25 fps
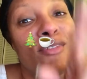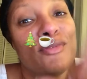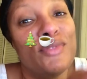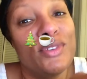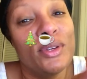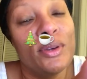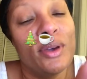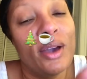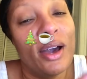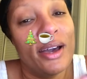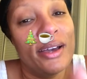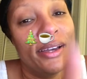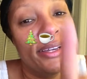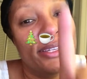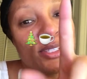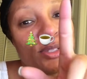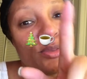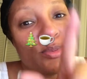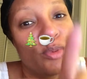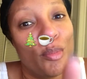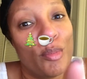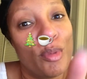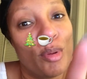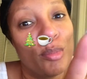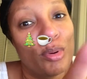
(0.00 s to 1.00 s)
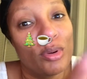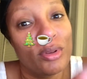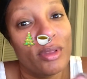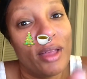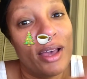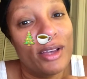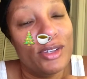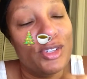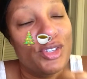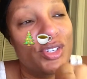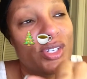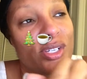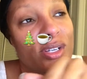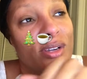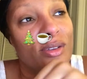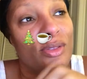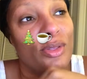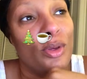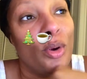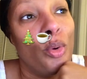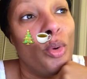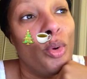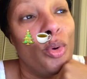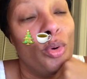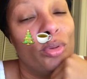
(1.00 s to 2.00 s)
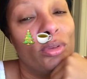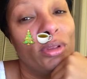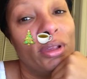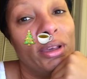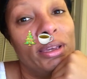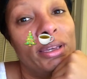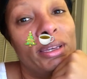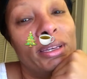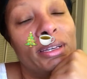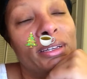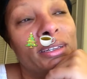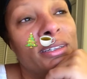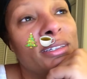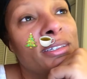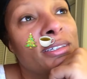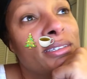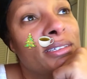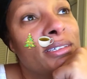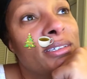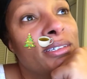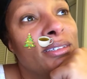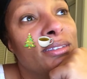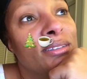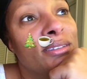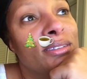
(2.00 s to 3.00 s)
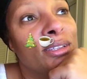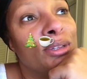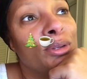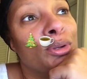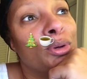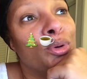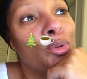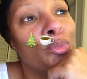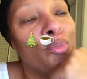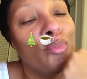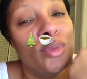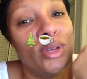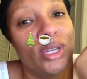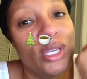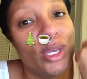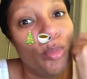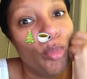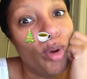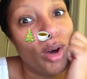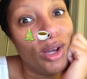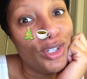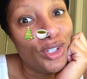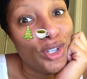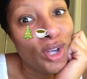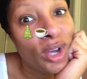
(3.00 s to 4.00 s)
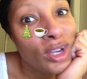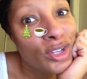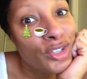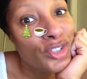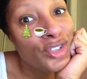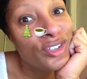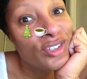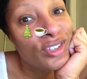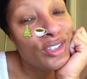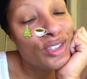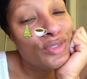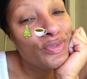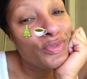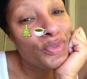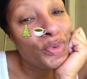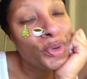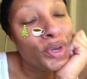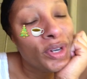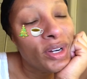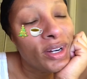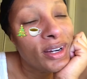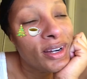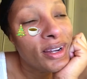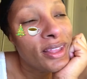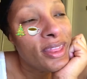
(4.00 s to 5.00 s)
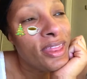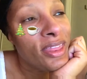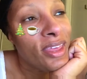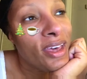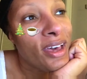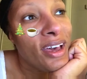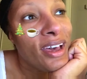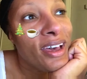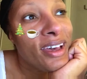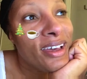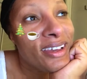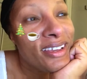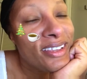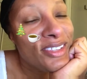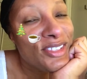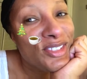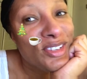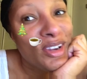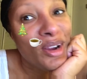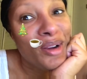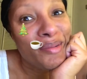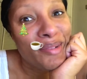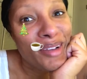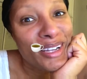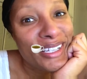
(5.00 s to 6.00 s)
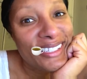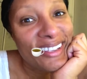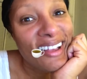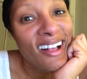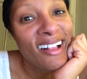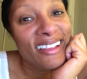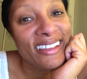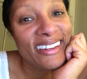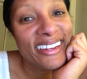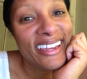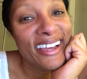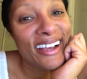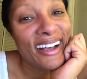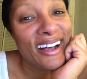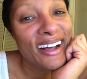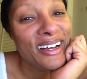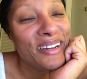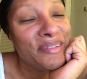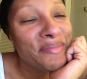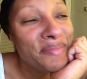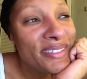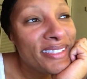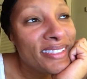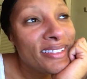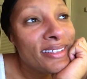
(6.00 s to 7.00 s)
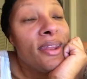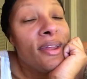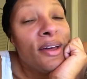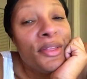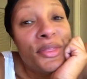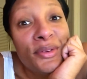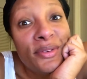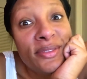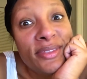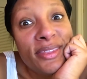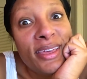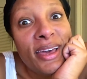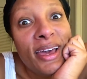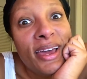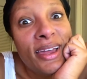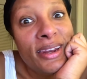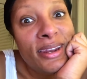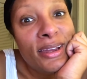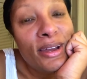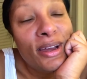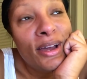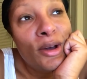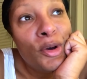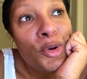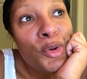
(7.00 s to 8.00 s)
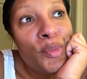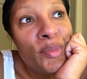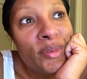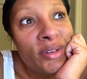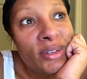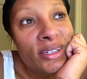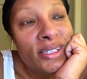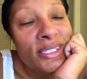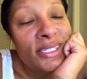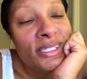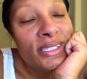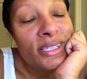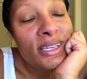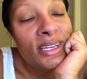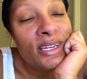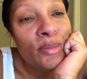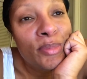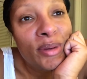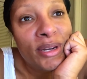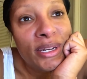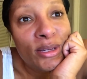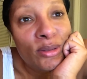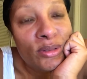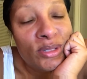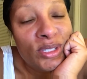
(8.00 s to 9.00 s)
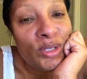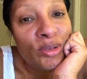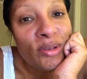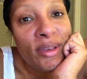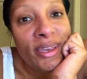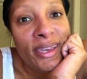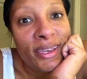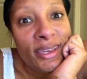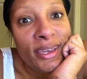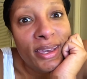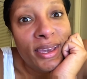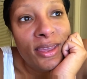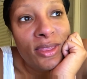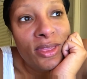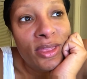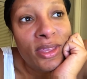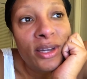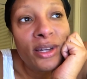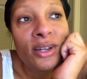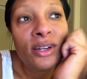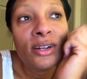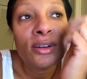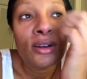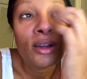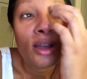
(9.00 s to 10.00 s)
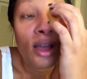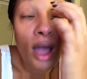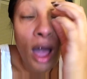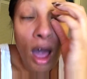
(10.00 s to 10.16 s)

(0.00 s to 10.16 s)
if you guys remember last year, the whole like little mini montages for the Starbucks holiday cups. Other than that, oh my goodness, anybody else still hanging in there?